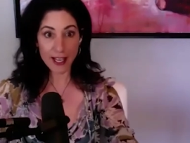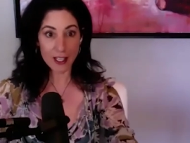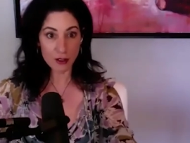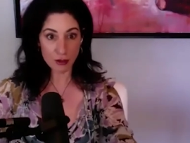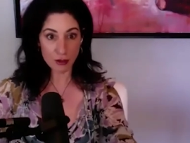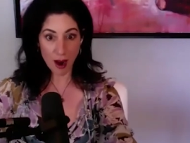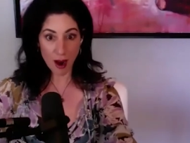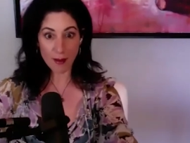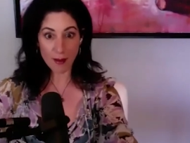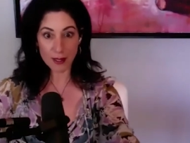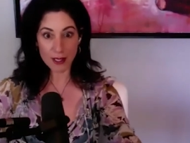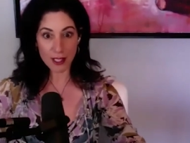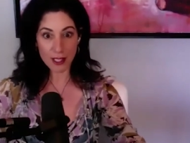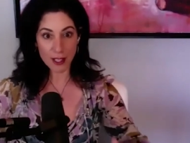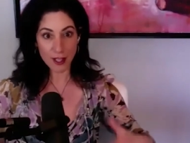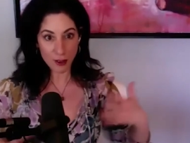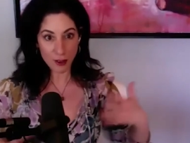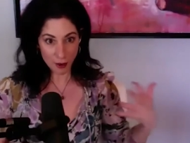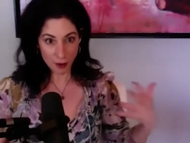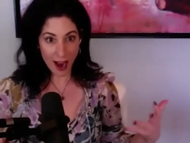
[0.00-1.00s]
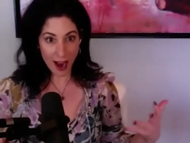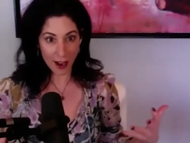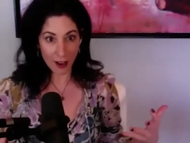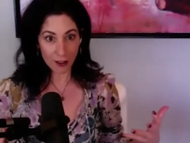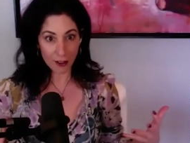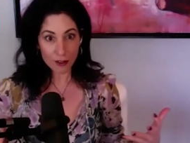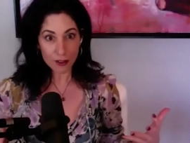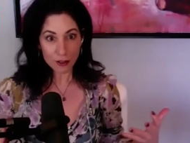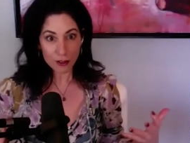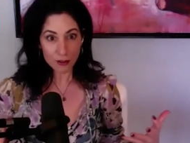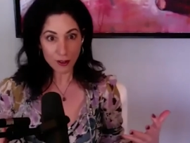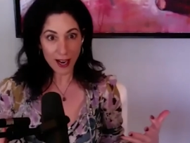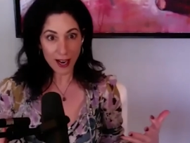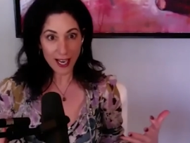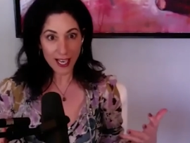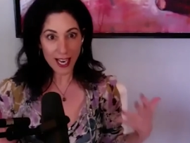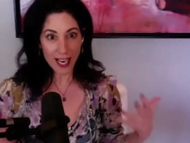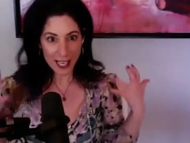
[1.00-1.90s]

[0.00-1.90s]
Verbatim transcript: it drops to the ground, right?